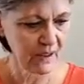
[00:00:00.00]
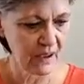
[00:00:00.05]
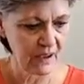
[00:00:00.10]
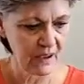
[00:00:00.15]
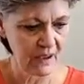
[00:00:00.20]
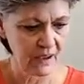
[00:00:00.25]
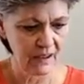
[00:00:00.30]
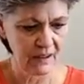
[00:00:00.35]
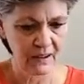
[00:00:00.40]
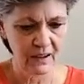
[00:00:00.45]

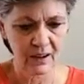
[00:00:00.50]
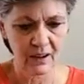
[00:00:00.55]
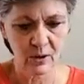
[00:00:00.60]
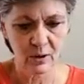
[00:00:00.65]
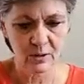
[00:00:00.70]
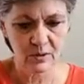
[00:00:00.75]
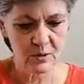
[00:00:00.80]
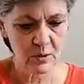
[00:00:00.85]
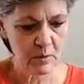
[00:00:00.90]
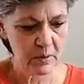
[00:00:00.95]
And I
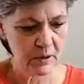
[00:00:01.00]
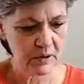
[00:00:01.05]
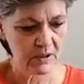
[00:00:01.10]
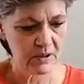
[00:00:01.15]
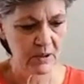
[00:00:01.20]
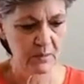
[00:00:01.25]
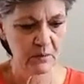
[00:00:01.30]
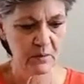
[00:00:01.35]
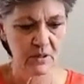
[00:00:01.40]
also picked up